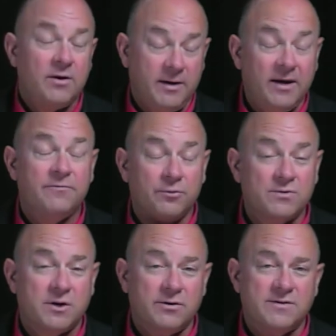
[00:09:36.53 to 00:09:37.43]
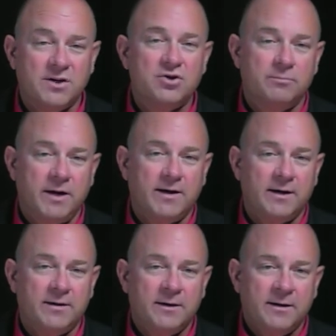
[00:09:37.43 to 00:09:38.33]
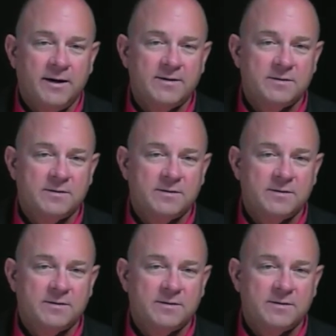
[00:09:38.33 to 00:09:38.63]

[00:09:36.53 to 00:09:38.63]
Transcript: influence our decision making as